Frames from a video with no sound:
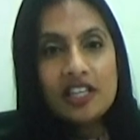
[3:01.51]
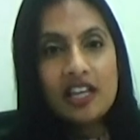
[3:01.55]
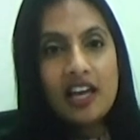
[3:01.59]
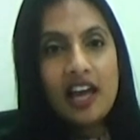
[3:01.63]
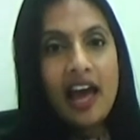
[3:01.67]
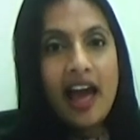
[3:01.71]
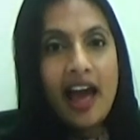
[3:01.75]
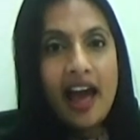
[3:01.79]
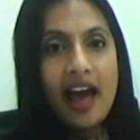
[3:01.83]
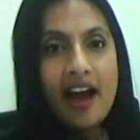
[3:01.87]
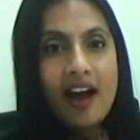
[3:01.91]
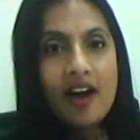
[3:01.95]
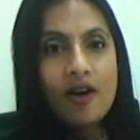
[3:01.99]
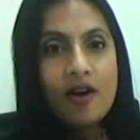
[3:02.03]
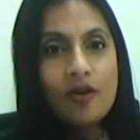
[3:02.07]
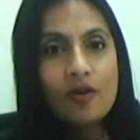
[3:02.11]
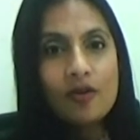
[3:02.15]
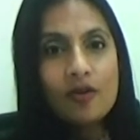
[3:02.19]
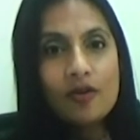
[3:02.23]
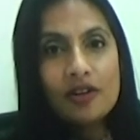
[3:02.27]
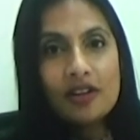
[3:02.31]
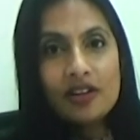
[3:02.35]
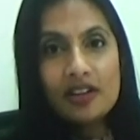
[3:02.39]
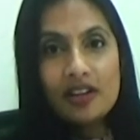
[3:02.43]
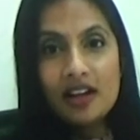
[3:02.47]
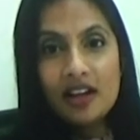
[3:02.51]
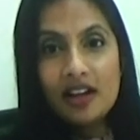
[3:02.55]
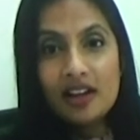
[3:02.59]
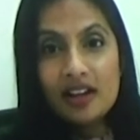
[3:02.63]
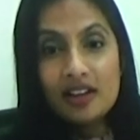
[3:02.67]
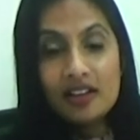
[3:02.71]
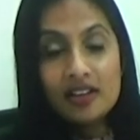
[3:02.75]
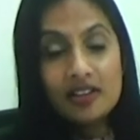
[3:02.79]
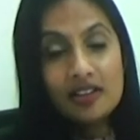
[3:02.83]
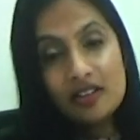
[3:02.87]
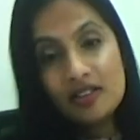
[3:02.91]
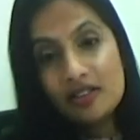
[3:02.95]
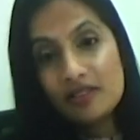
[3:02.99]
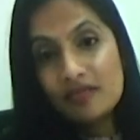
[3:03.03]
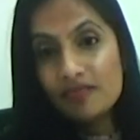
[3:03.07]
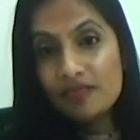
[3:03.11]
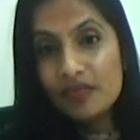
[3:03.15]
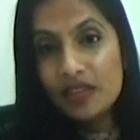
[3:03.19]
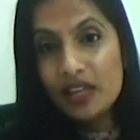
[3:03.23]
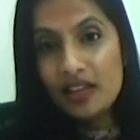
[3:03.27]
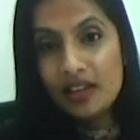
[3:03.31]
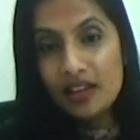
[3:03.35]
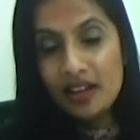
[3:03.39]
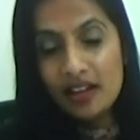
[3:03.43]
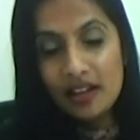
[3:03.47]
to how
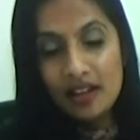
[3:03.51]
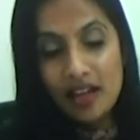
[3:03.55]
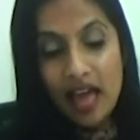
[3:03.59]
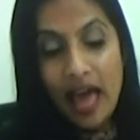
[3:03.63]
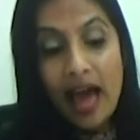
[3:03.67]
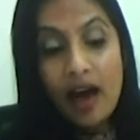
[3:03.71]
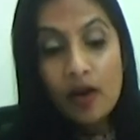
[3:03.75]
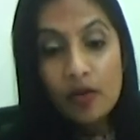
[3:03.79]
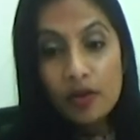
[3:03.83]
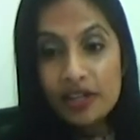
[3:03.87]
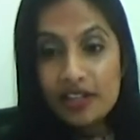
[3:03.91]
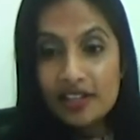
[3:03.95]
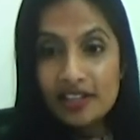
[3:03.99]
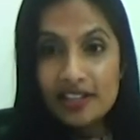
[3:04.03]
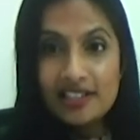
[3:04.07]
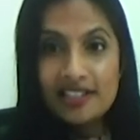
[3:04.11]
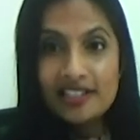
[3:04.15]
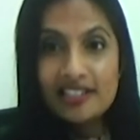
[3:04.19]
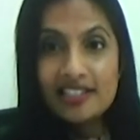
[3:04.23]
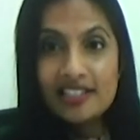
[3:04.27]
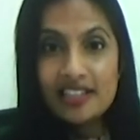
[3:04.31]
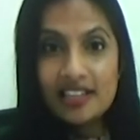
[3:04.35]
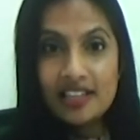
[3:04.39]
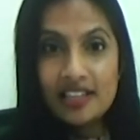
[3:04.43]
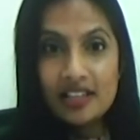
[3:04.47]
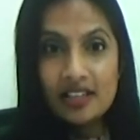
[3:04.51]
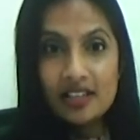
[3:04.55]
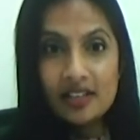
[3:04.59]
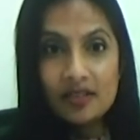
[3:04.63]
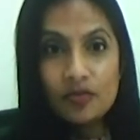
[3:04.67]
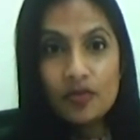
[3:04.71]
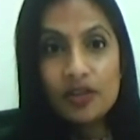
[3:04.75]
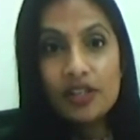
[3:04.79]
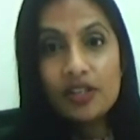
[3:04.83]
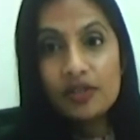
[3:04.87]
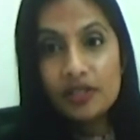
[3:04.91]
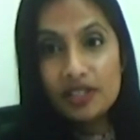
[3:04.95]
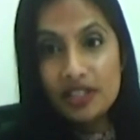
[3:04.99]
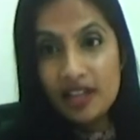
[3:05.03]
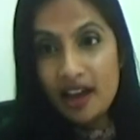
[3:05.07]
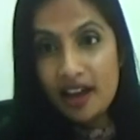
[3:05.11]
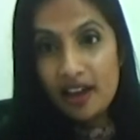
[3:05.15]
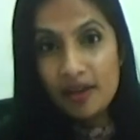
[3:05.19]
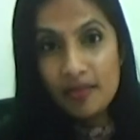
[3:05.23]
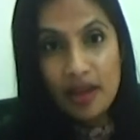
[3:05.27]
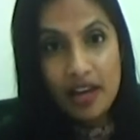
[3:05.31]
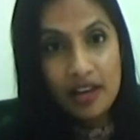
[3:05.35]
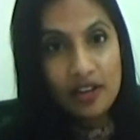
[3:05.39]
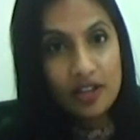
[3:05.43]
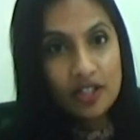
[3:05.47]
it is in real
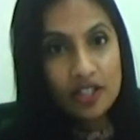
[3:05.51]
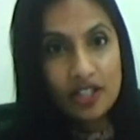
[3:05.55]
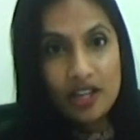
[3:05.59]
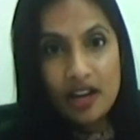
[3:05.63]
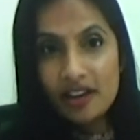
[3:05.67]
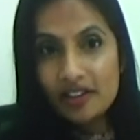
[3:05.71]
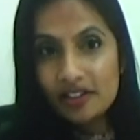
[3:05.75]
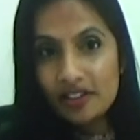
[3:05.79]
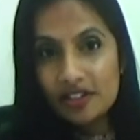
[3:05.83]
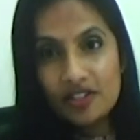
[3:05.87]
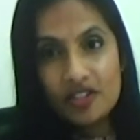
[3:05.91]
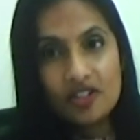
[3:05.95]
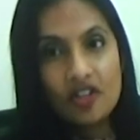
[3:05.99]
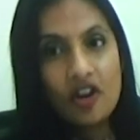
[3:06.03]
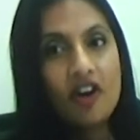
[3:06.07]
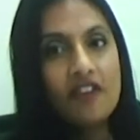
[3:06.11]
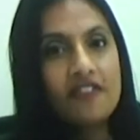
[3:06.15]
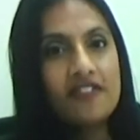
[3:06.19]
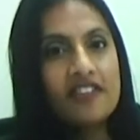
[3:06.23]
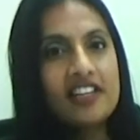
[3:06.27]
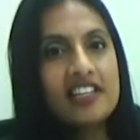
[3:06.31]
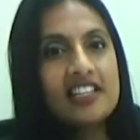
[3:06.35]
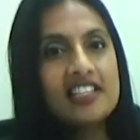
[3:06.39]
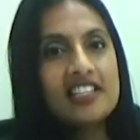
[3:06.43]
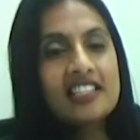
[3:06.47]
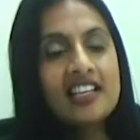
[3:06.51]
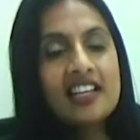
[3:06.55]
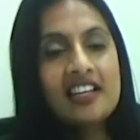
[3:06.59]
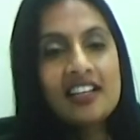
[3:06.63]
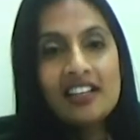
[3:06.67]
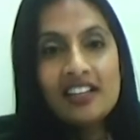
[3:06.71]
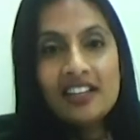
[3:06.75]
time at your doctor's office.